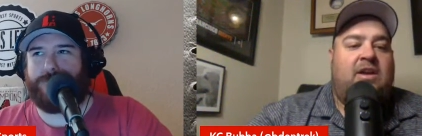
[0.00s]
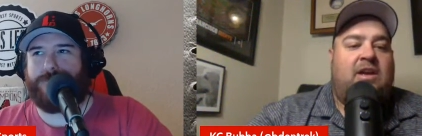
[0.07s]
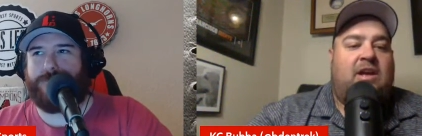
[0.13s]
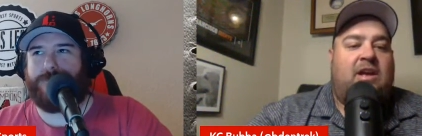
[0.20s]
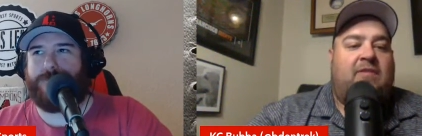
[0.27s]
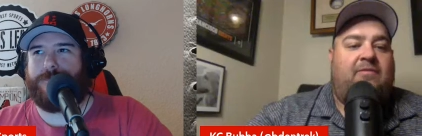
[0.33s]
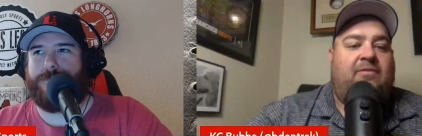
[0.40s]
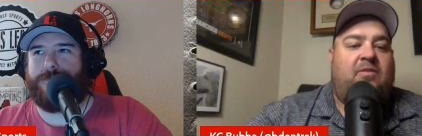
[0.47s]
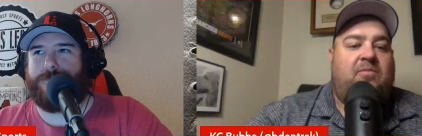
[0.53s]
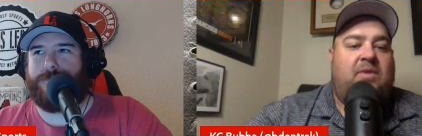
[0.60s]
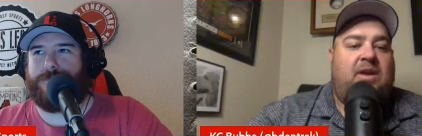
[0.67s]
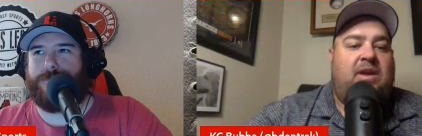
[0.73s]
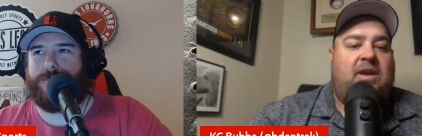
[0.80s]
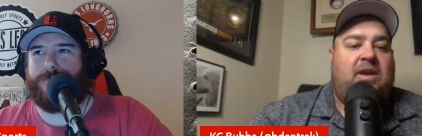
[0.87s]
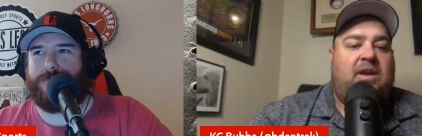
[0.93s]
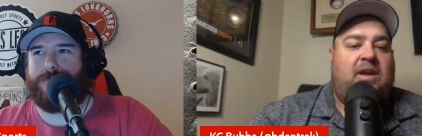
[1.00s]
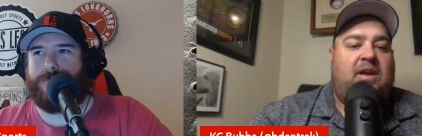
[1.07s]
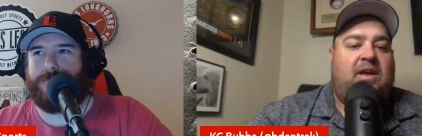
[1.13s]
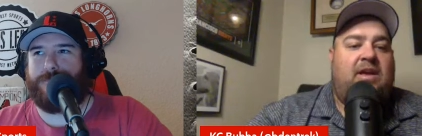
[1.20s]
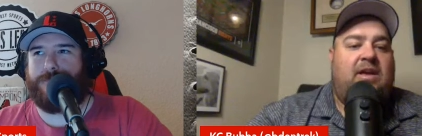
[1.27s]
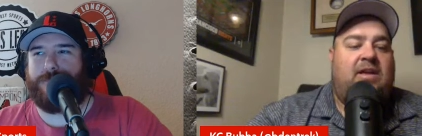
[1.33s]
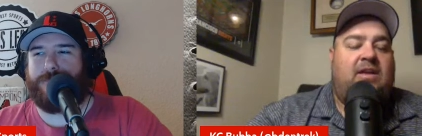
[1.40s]
Speaker 1: Uh, for me,
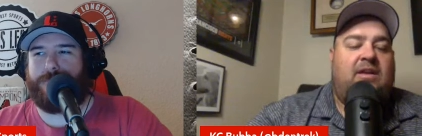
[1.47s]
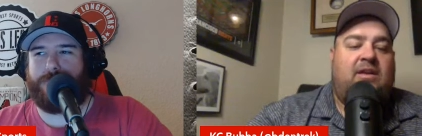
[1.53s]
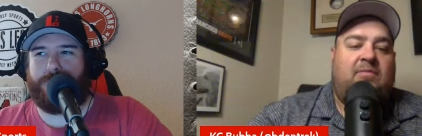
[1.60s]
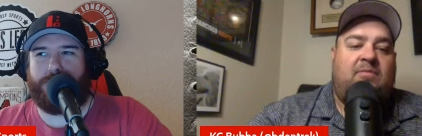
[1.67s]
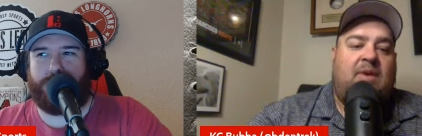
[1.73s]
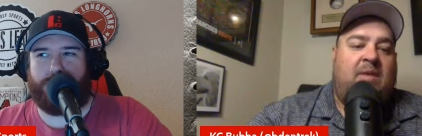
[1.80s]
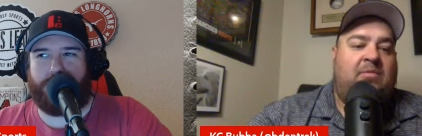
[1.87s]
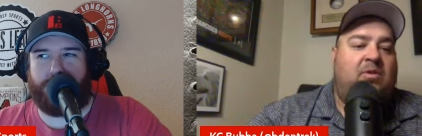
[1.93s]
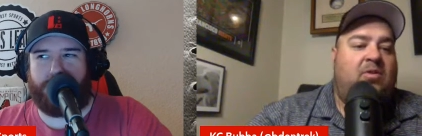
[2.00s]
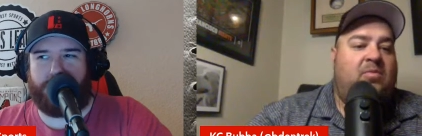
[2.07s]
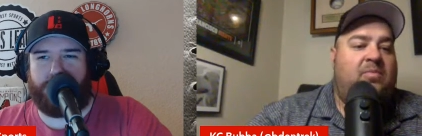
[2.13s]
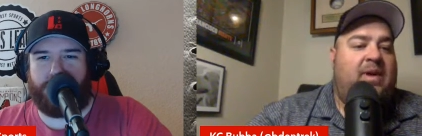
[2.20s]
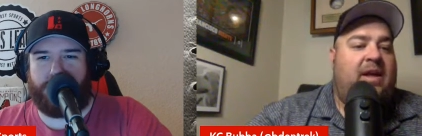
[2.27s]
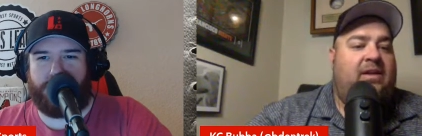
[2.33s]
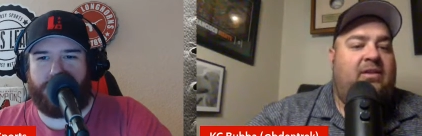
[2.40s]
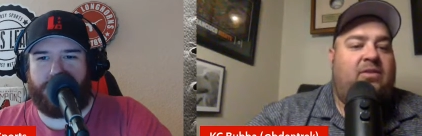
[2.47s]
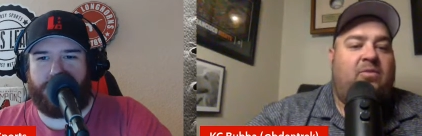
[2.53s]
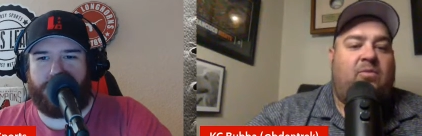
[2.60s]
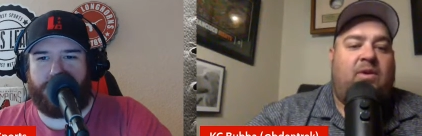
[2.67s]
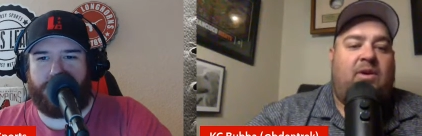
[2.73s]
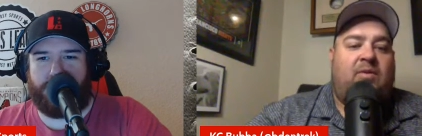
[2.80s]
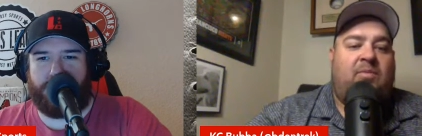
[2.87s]
I'm going back to the
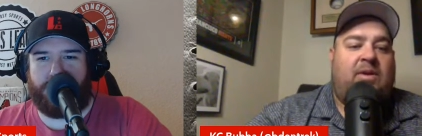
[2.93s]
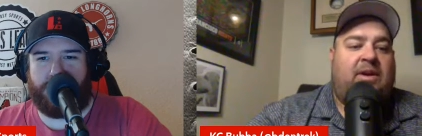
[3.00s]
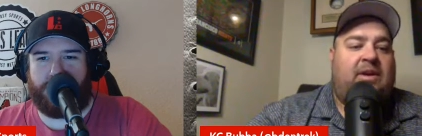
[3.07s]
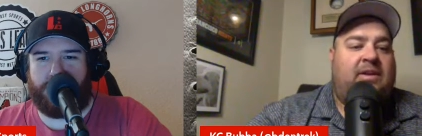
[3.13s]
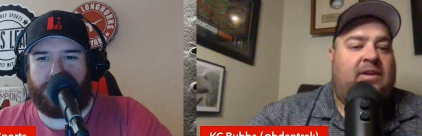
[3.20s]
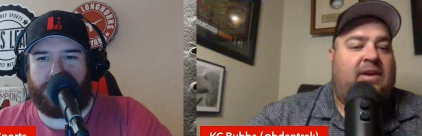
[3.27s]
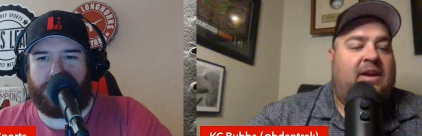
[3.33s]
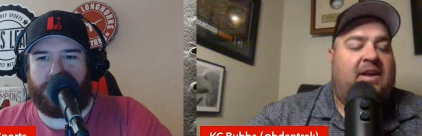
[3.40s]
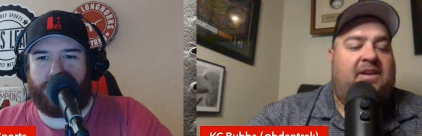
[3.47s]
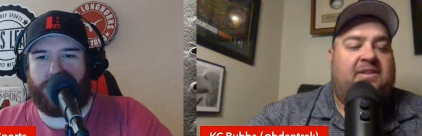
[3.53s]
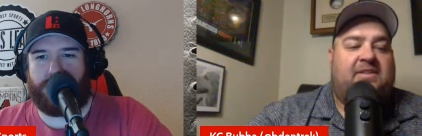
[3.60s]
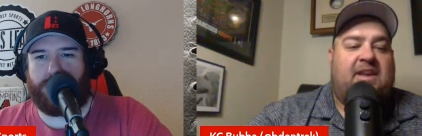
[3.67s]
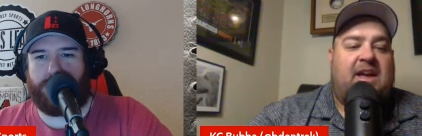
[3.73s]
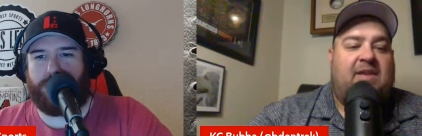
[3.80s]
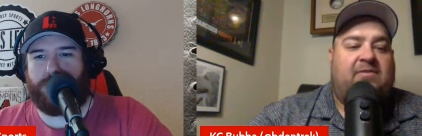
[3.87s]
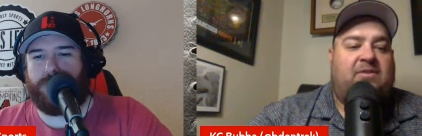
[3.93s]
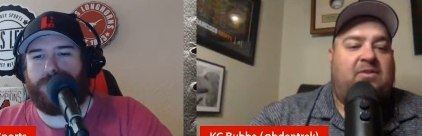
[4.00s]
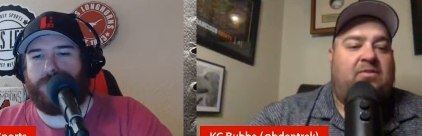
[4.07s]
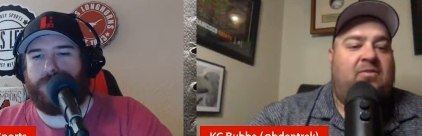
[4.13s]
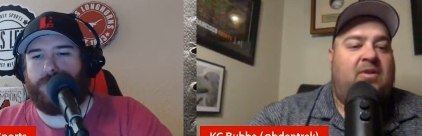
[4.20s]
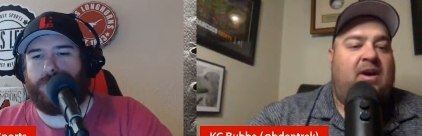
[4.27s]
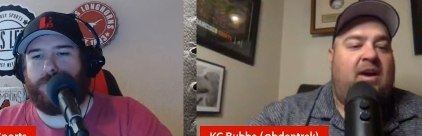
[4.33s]
well, man. I just have
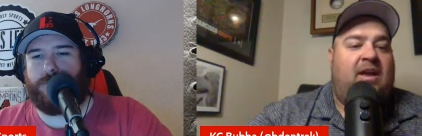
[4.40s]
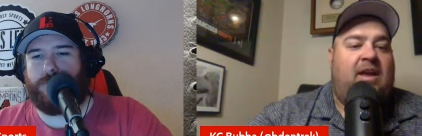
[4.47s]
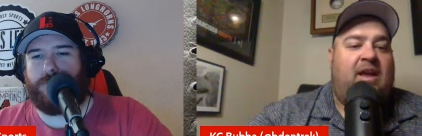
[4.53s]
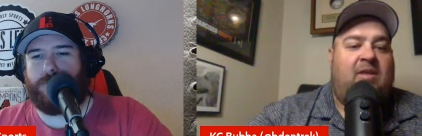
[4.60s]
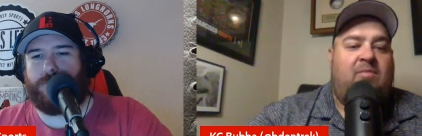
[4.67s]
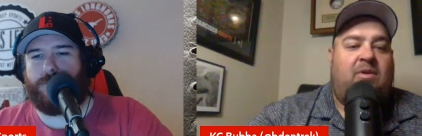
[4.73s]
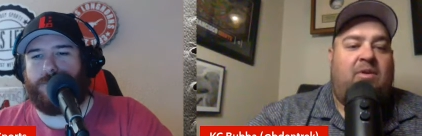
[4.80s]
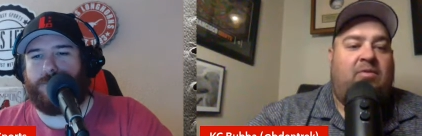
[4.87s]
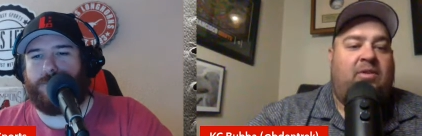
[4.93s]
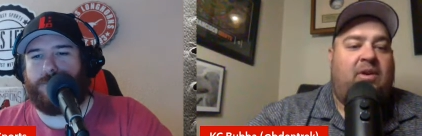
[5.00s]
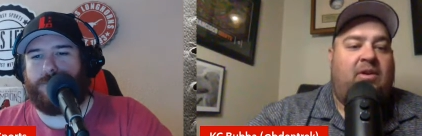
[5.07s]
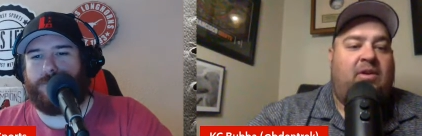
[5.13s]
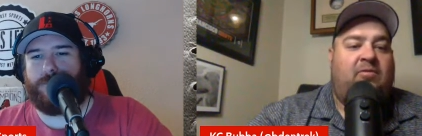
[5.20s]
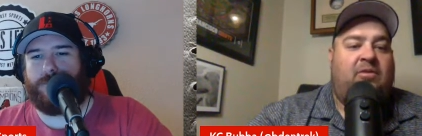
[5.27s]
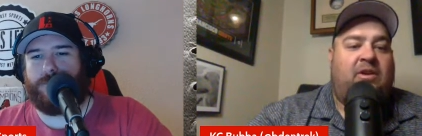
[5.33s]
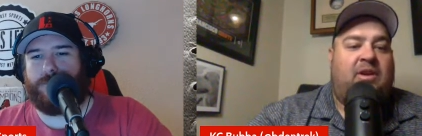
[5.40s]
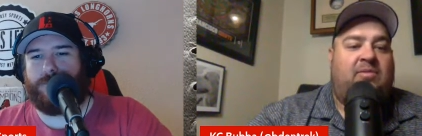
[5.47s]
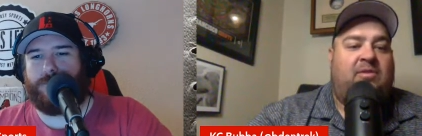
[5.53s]
to. I hate Kelly when it